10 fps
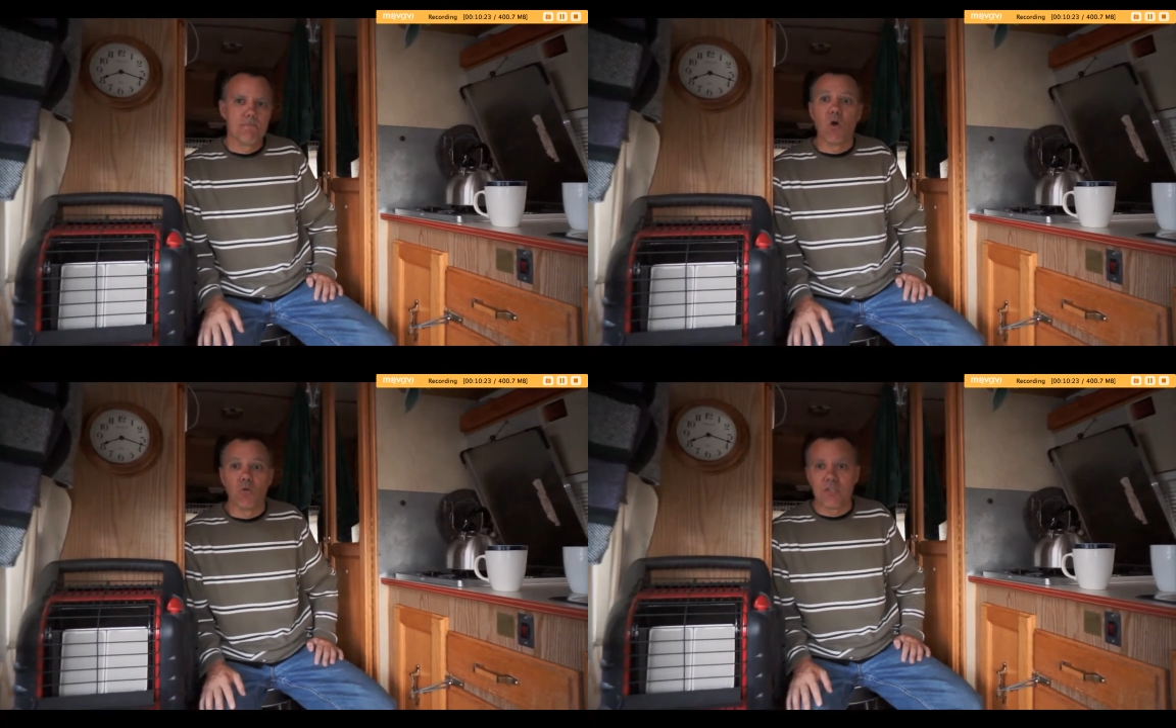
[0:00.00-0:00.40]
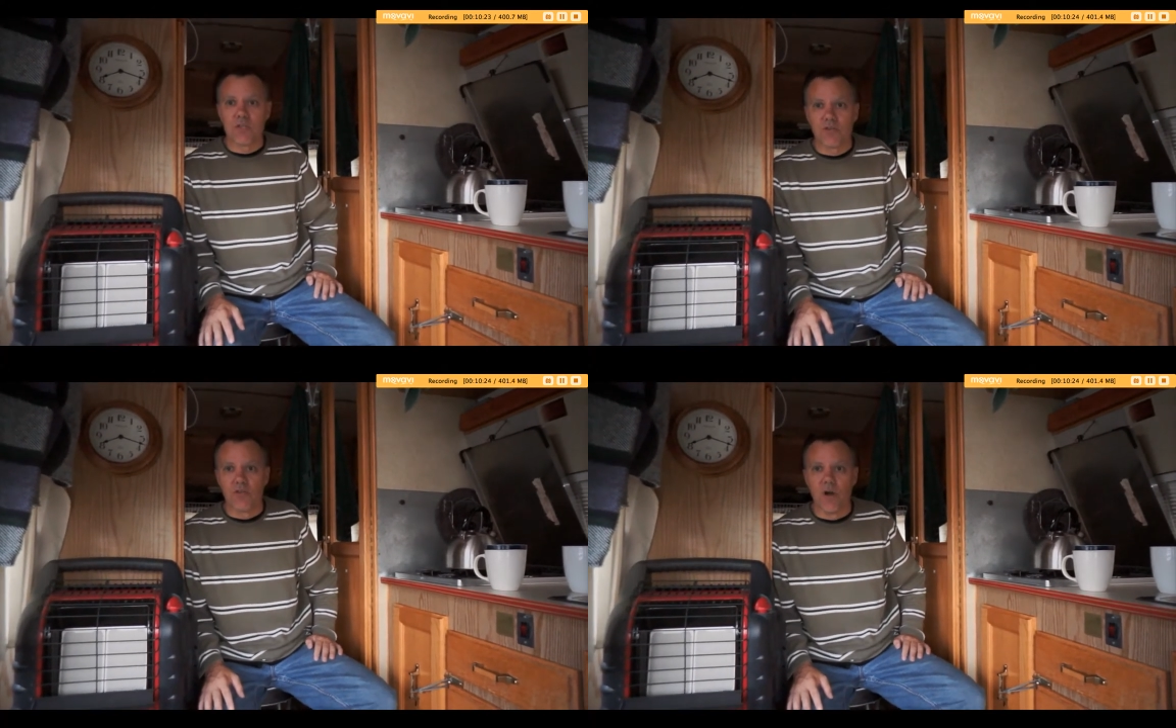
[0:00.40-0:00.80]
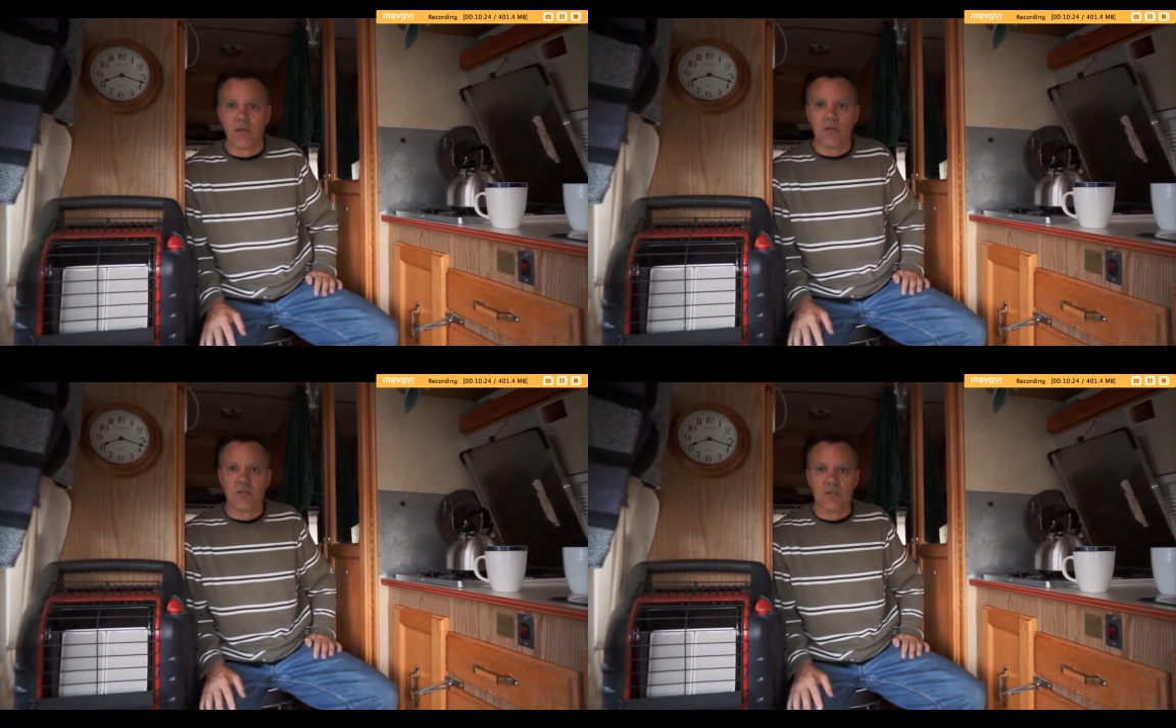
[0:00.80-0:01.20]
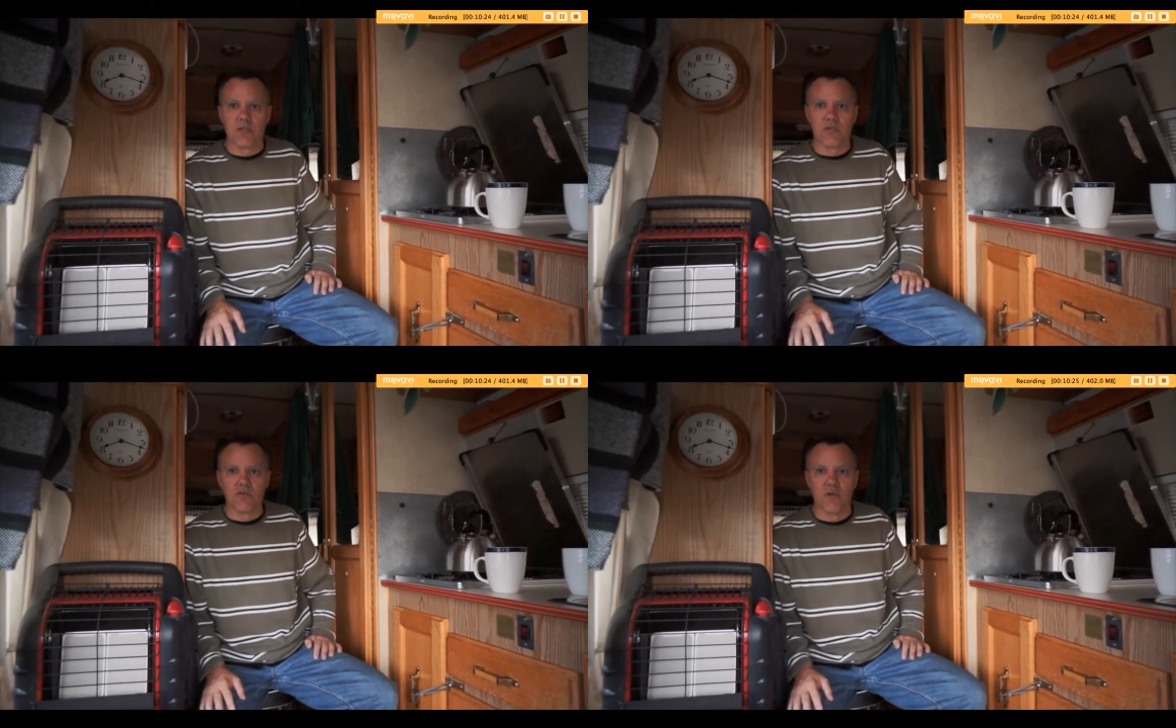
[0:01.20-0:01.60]
No, this is a truck. This
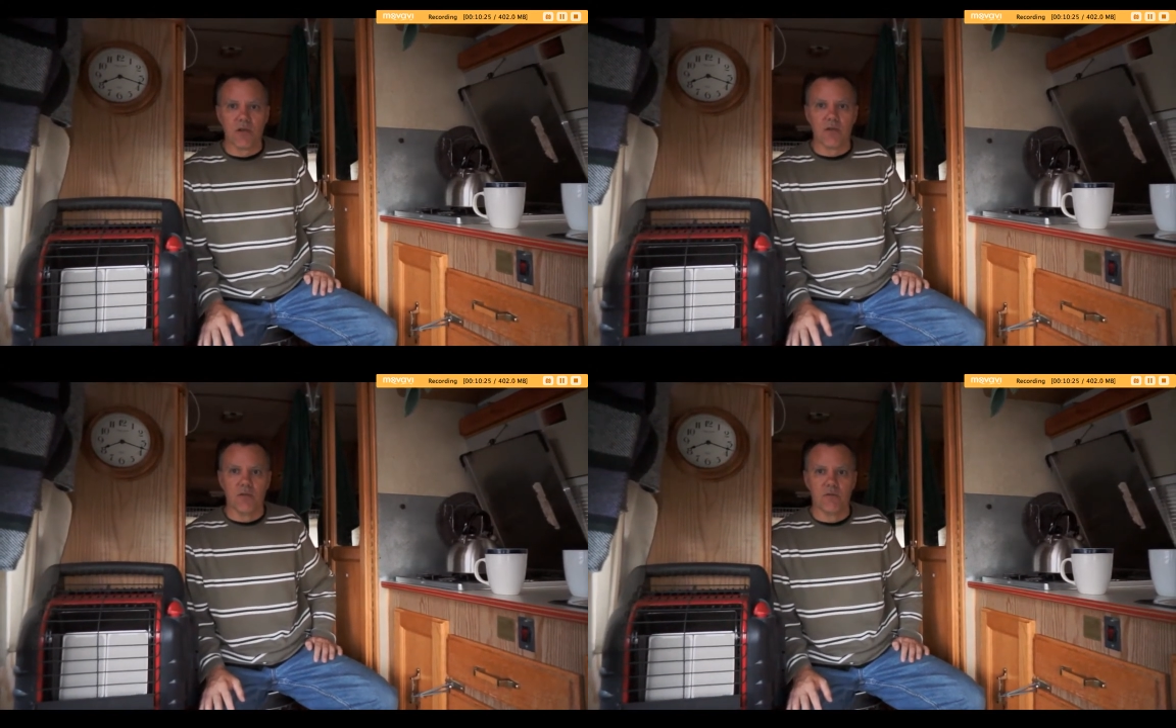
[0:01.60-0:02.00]
is a truck.